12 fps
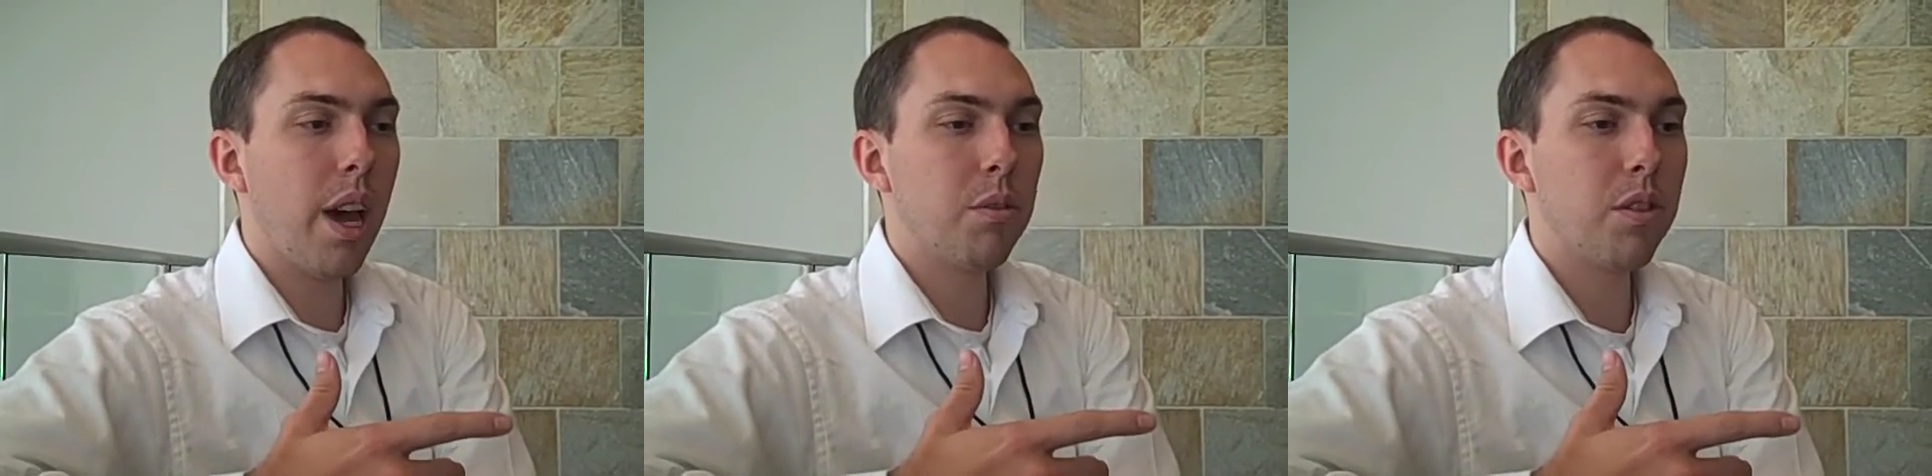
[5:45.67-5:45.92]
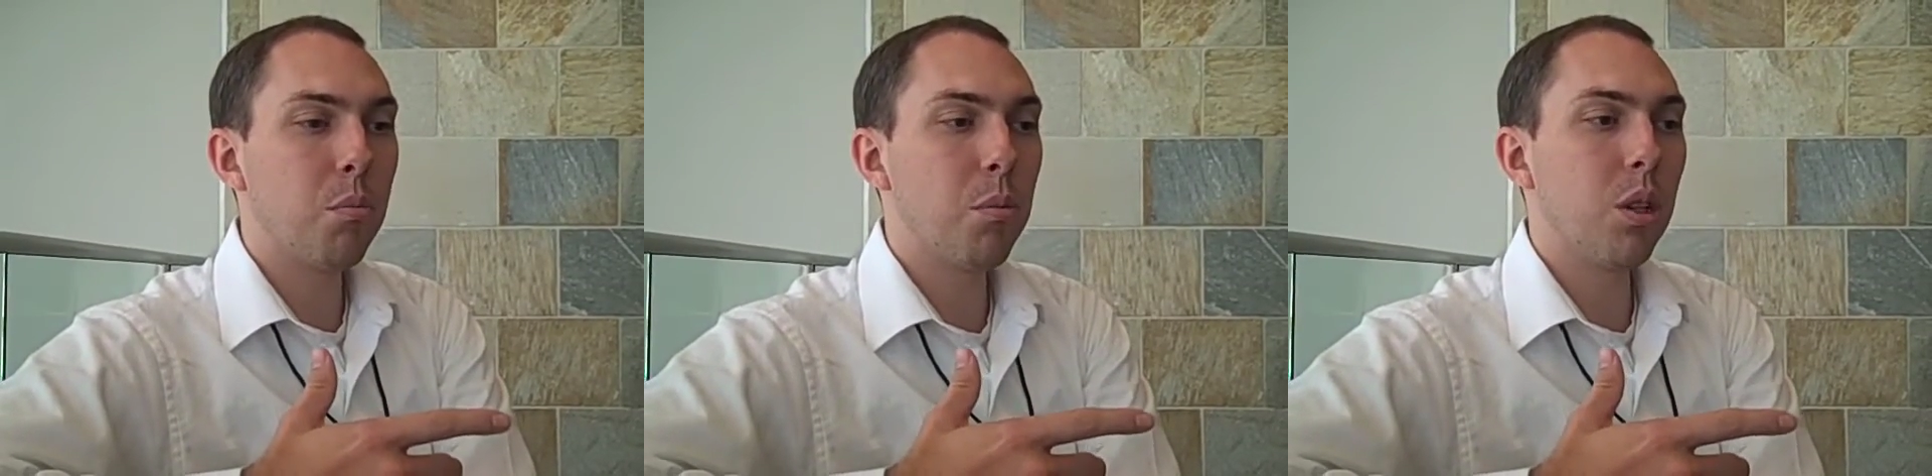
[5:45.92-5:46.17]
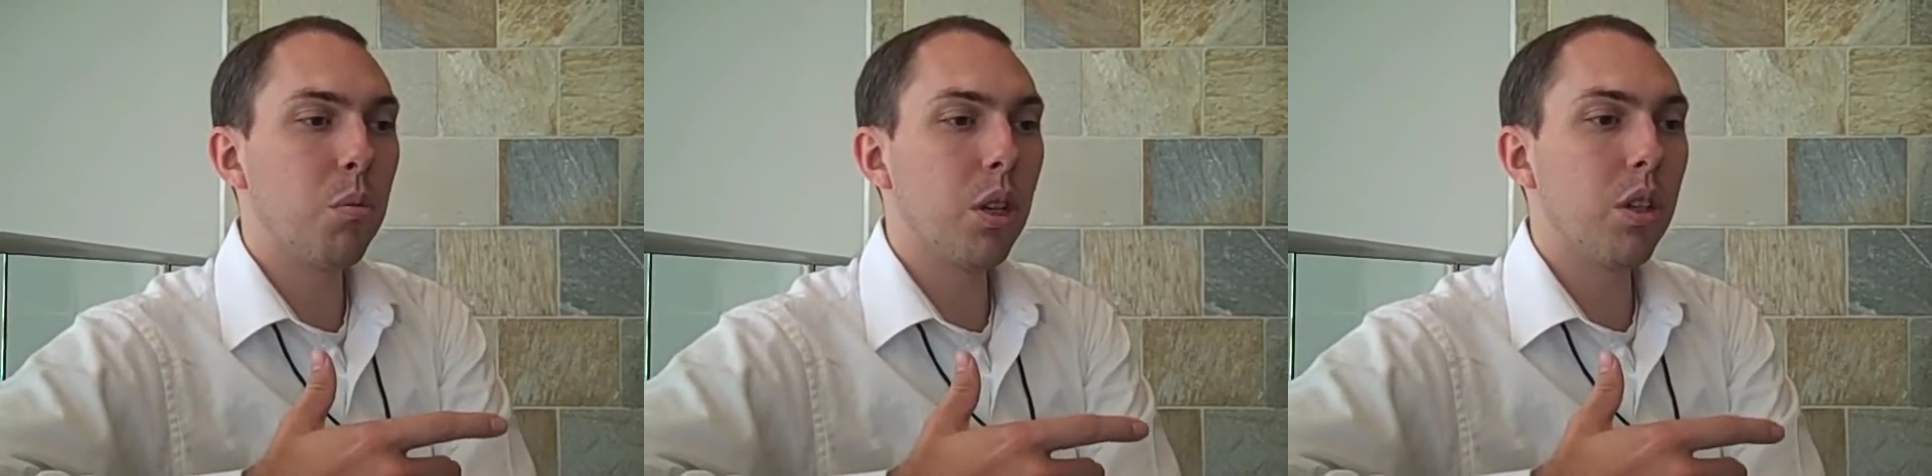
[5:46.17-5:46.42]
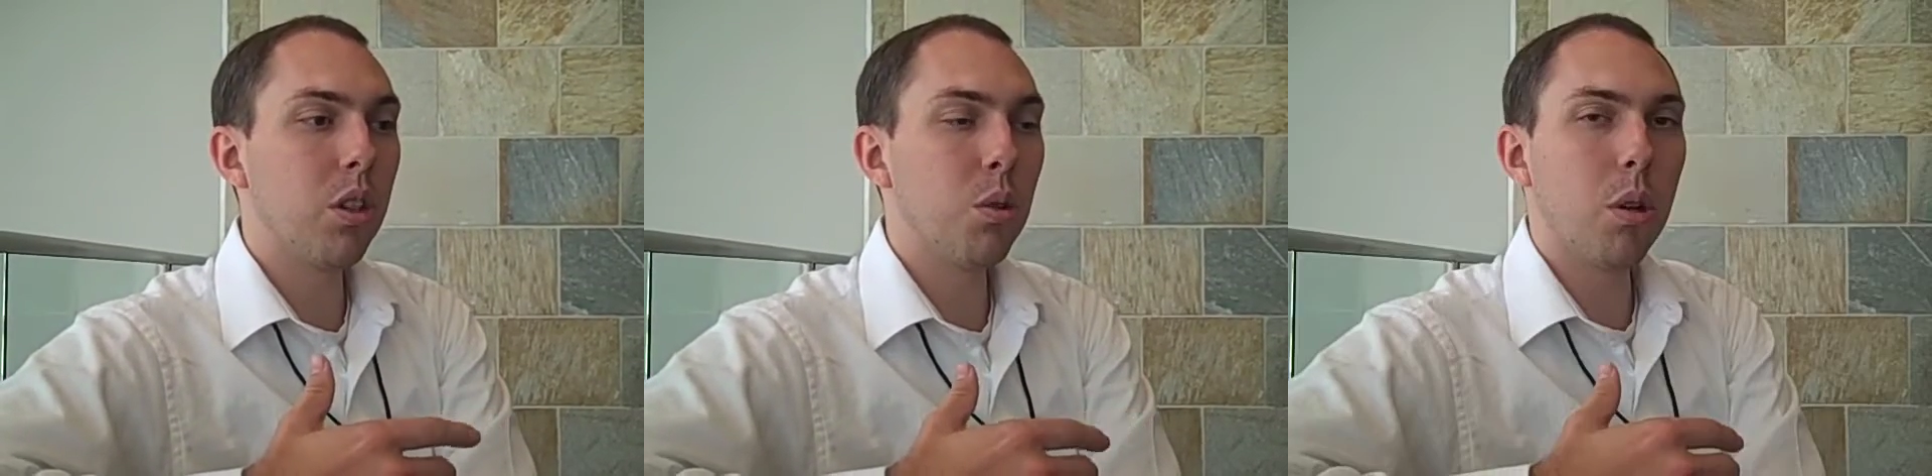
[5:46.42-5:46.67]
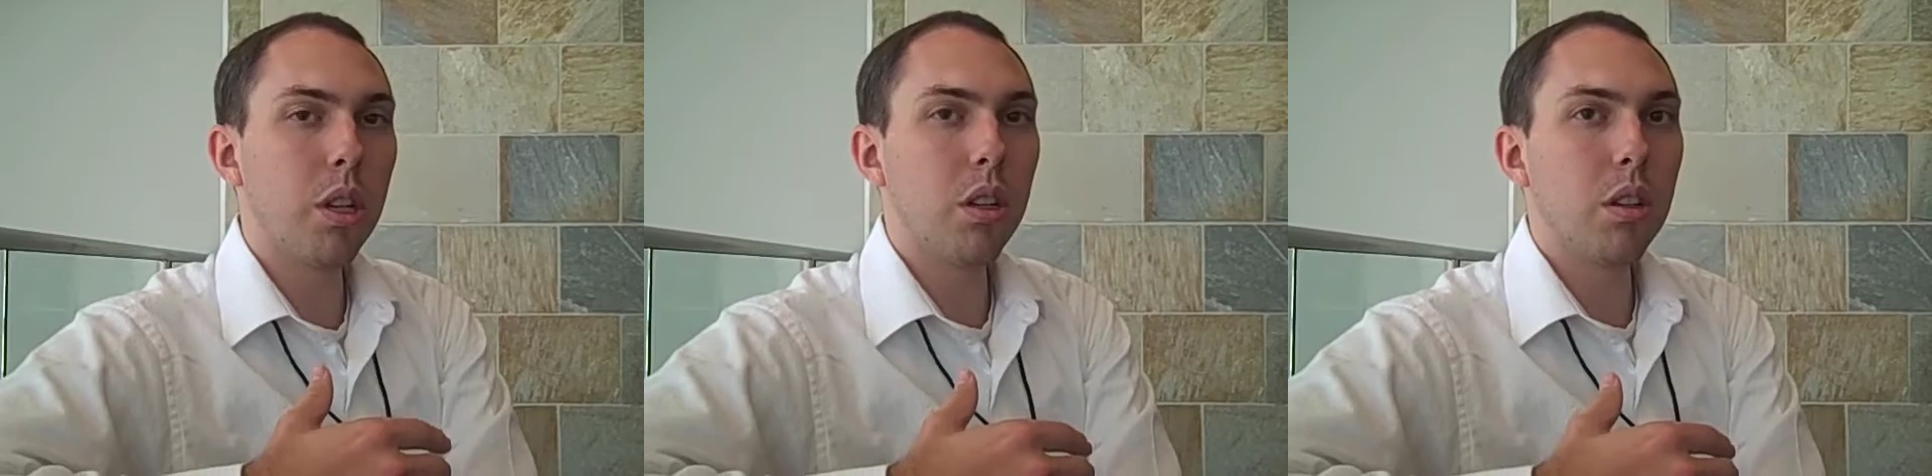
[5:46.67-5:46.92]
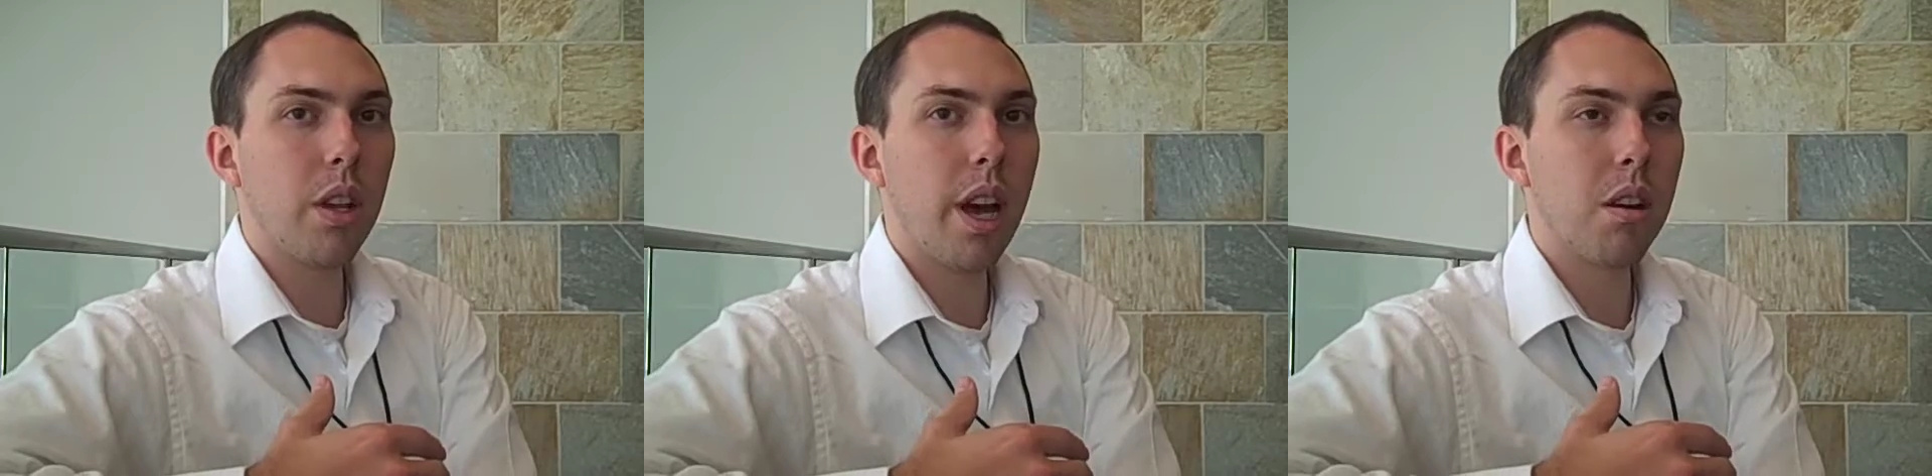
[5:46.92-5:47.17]
have something where you want to
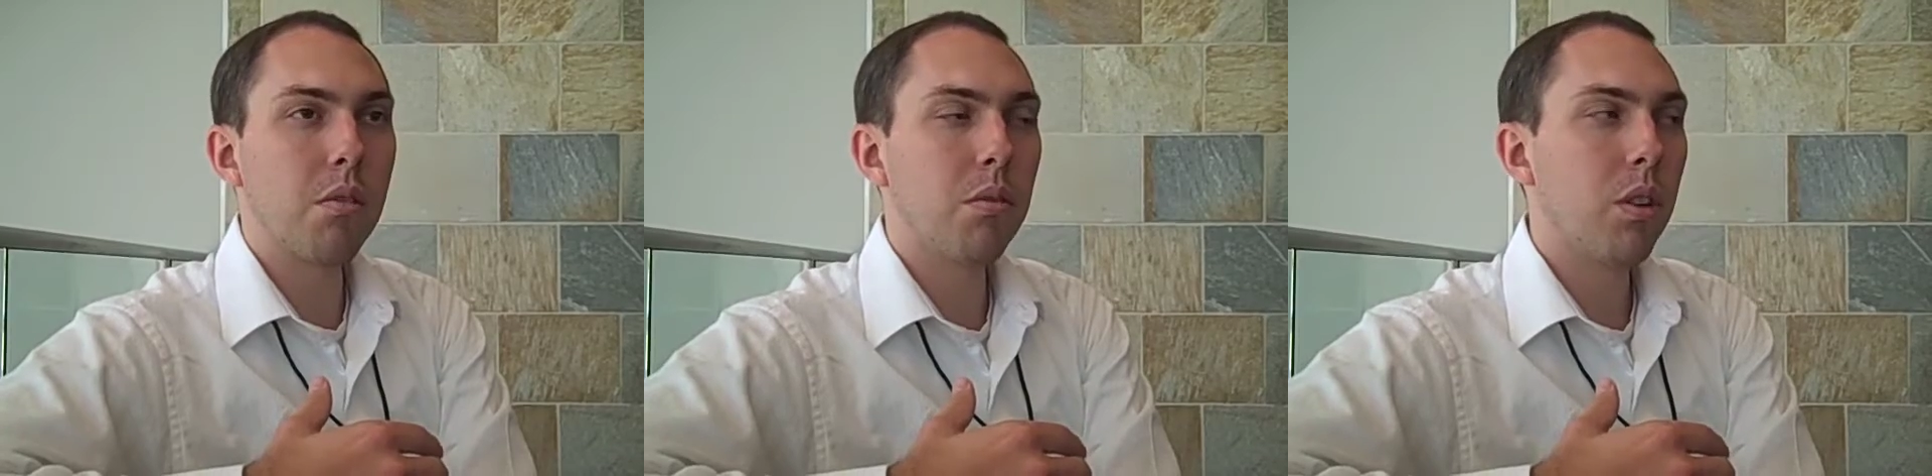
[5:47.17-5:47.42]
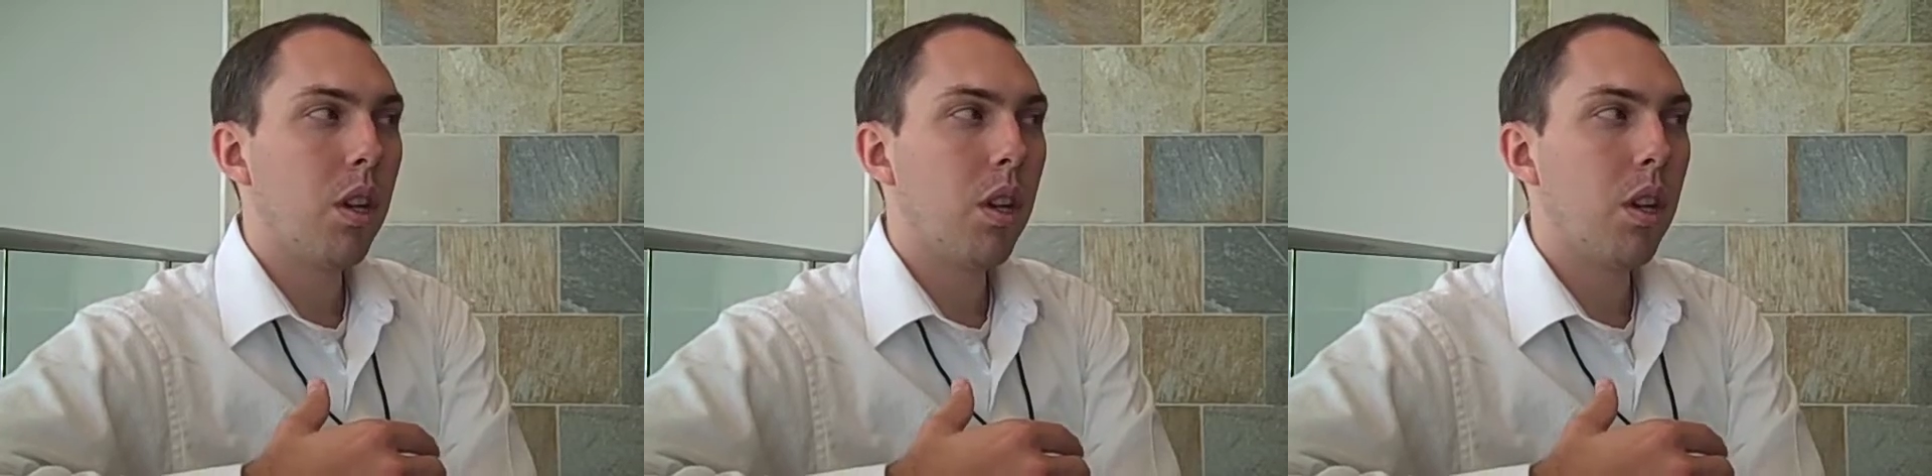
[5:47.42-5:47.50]
have